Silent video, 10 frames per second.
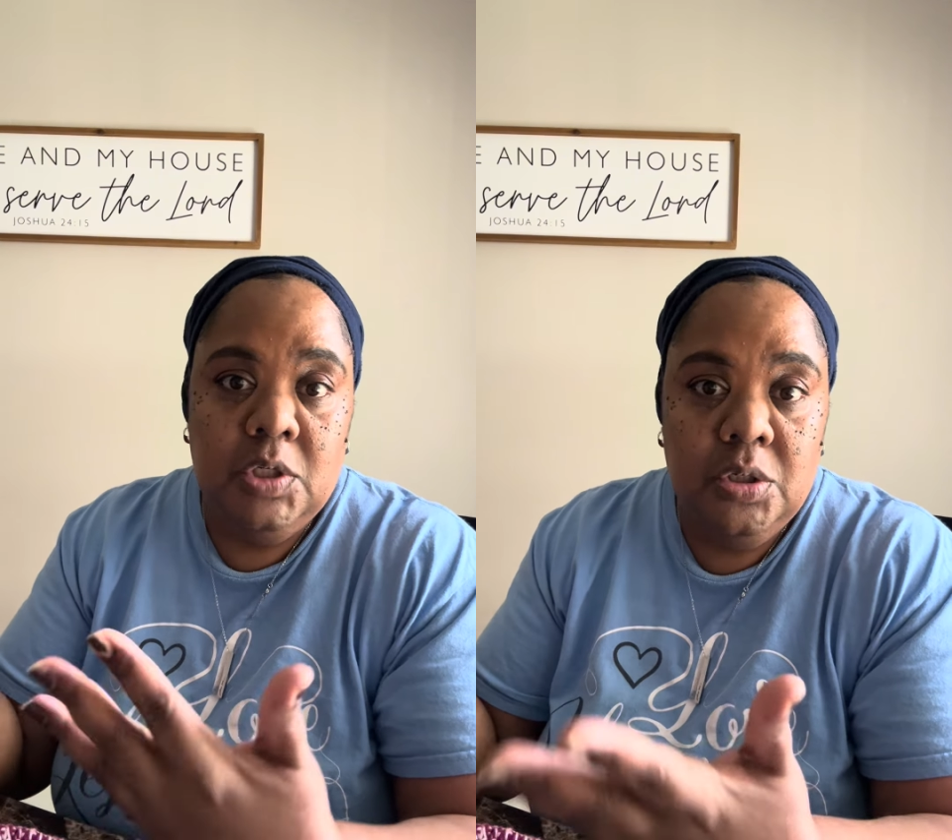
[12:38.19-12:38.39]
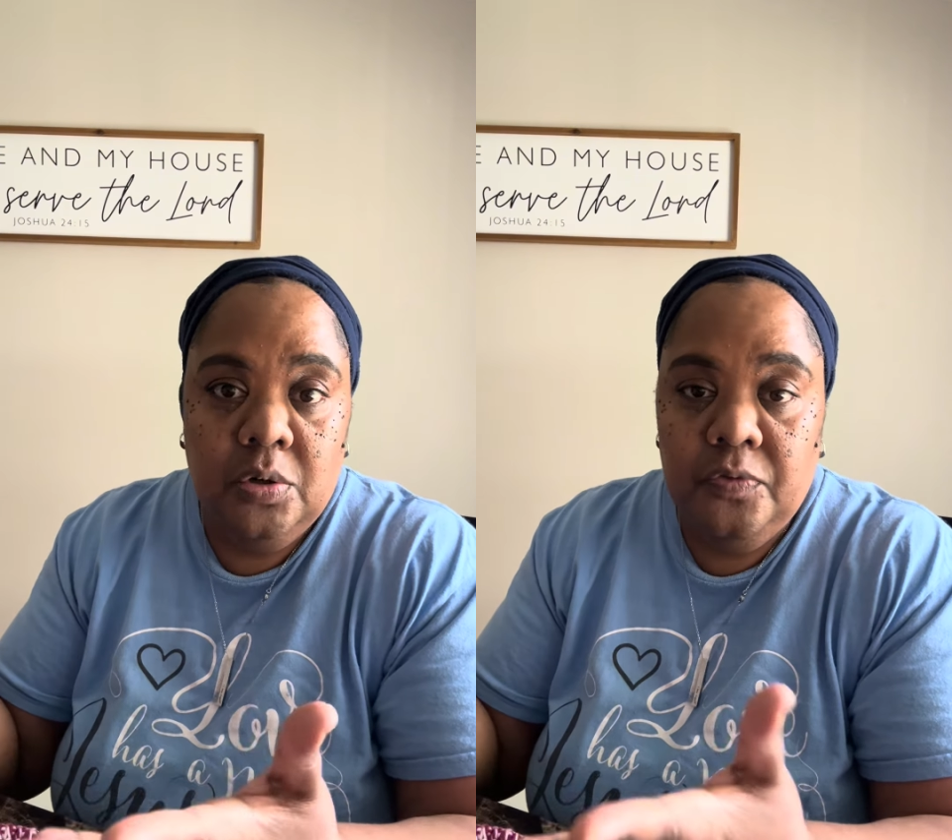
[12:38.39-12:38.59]

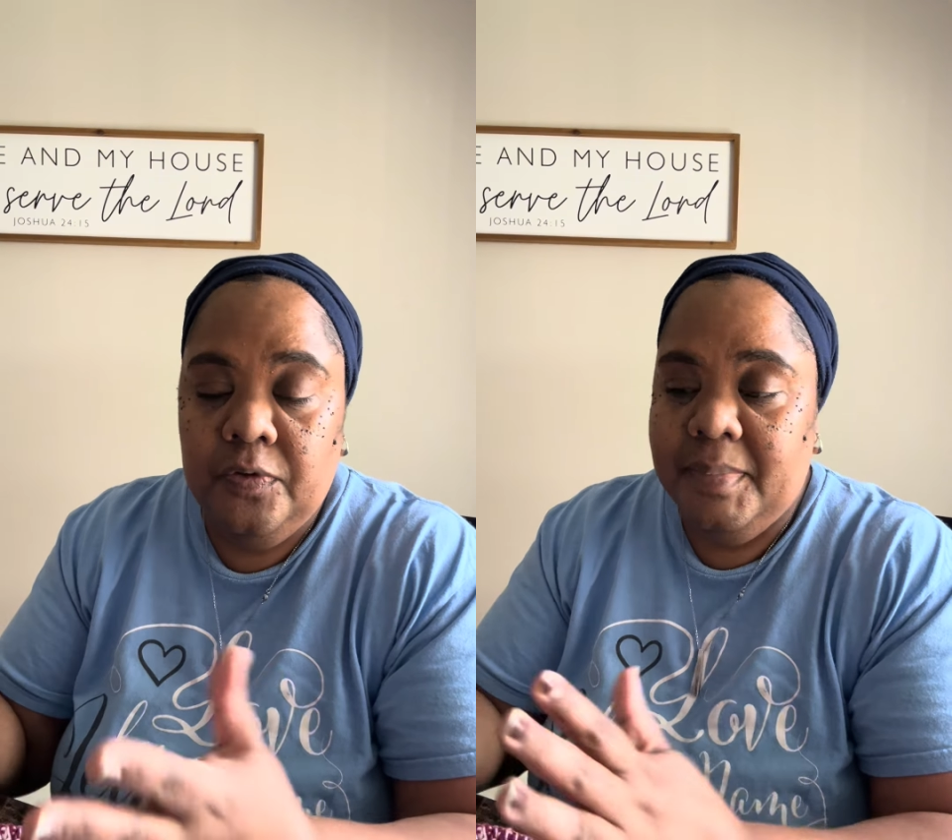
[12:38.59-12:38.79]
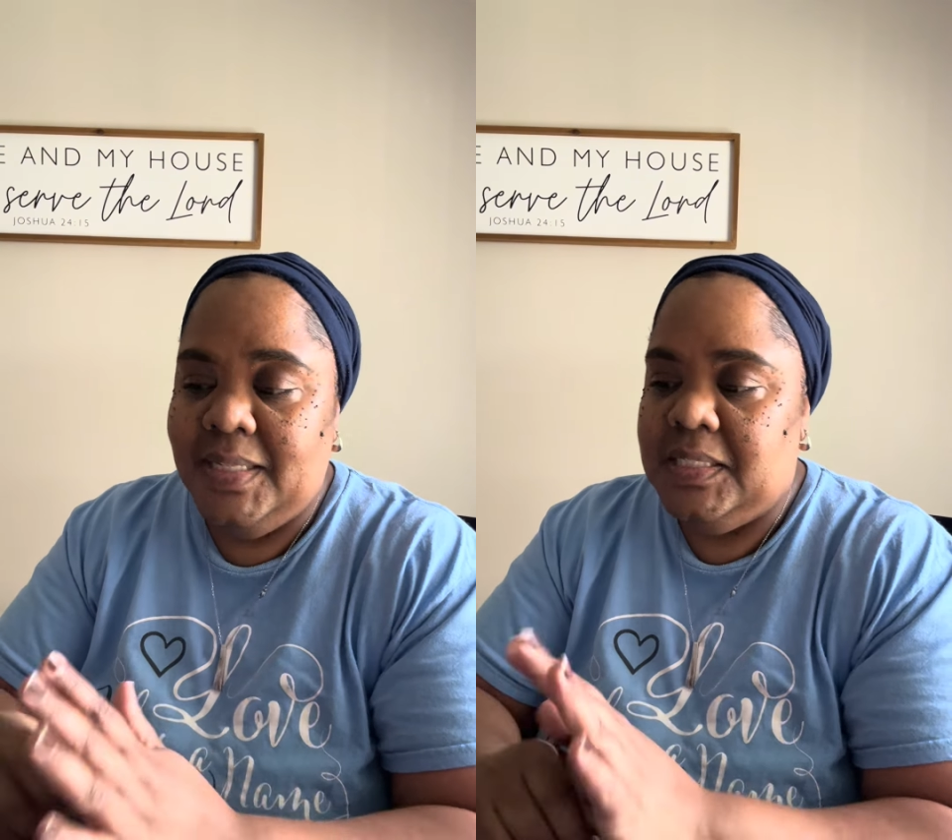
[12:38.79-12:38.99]
you know,
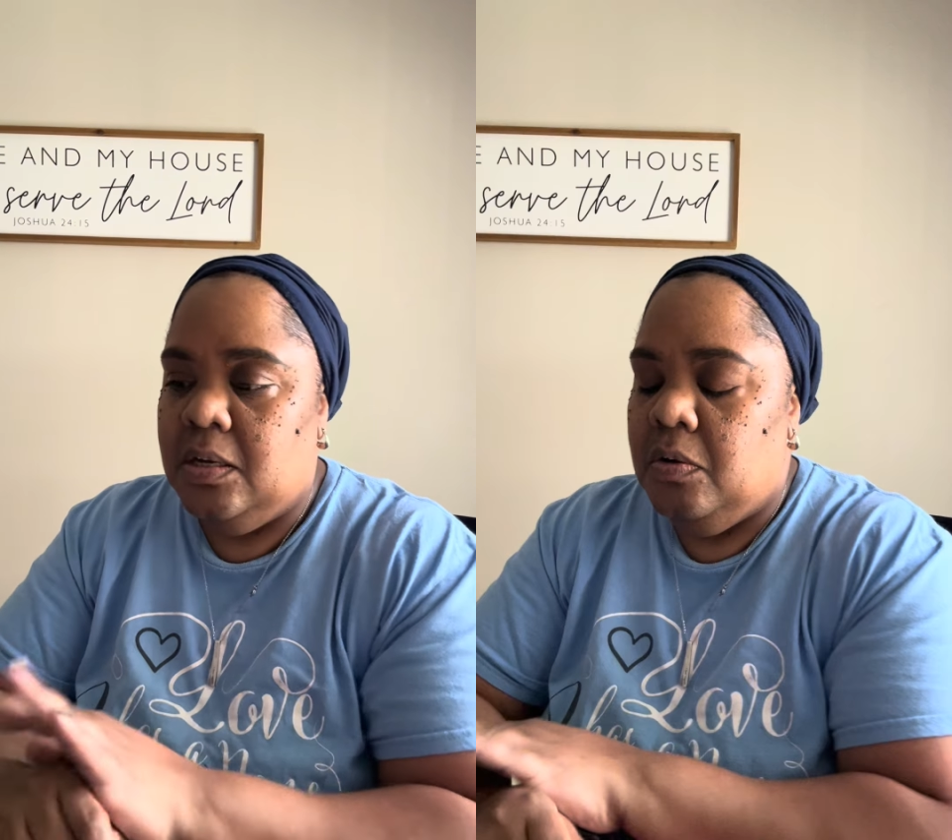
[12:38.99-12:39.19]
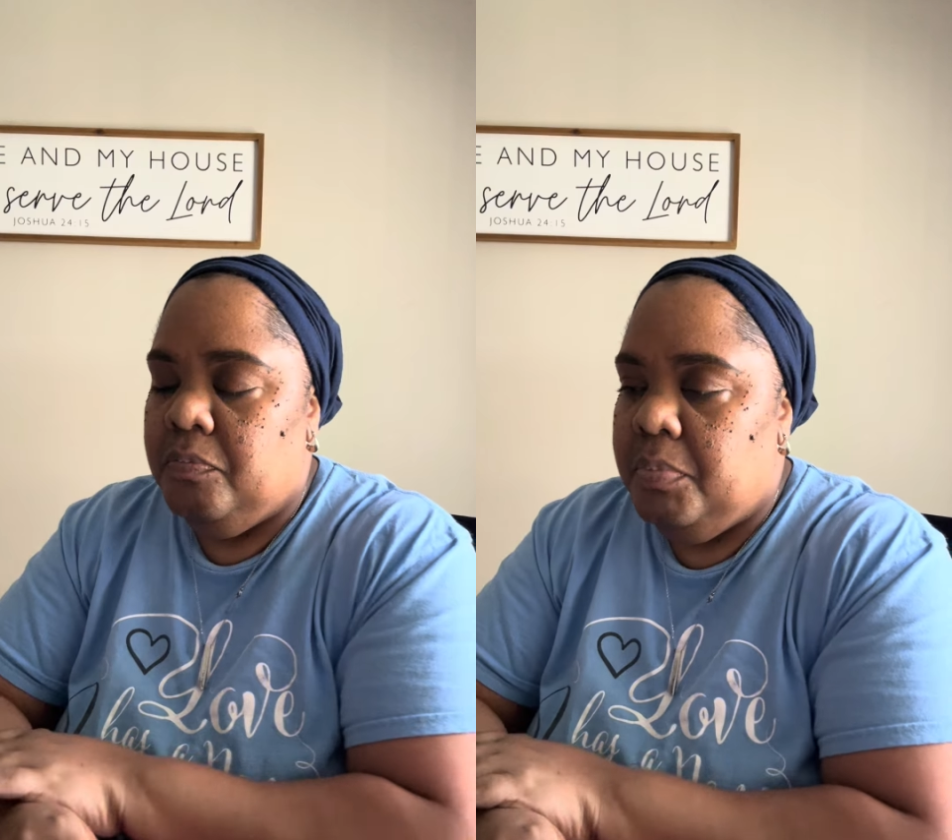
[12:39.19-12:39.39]
for
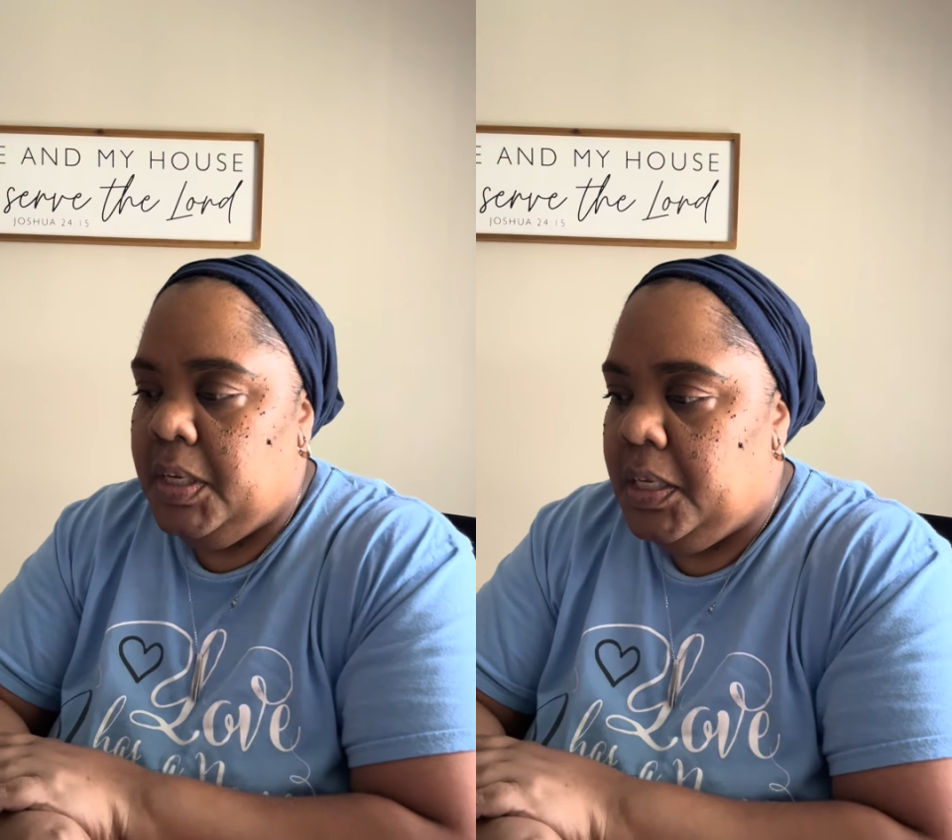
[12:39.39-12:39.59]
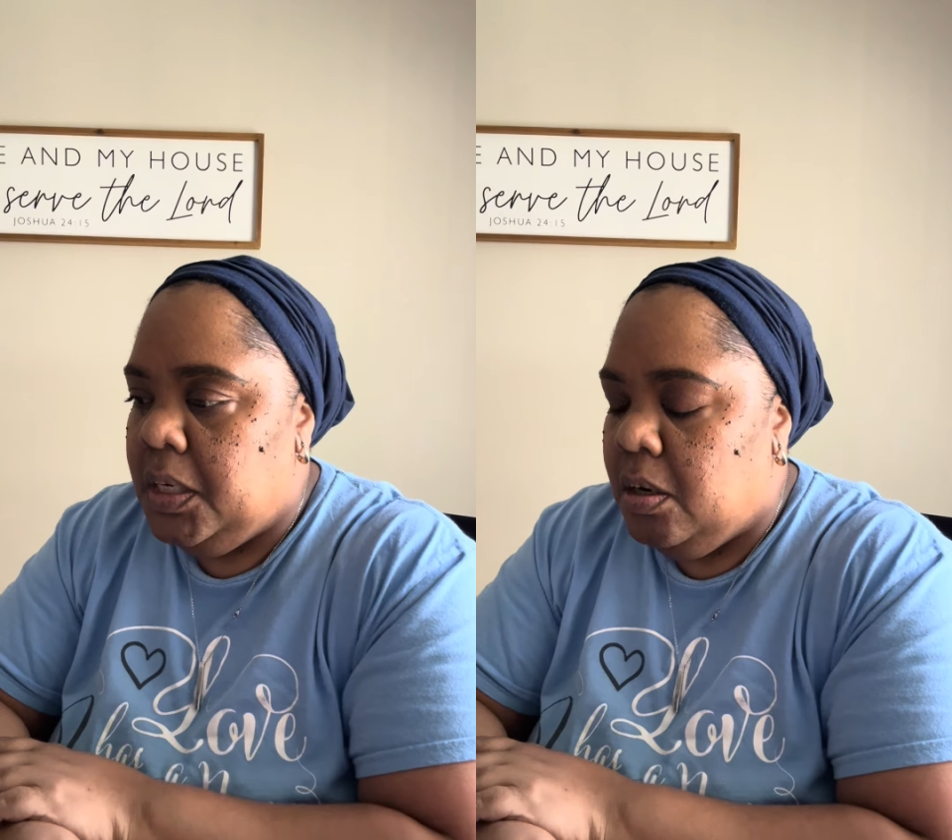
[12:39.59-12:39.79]
myself. But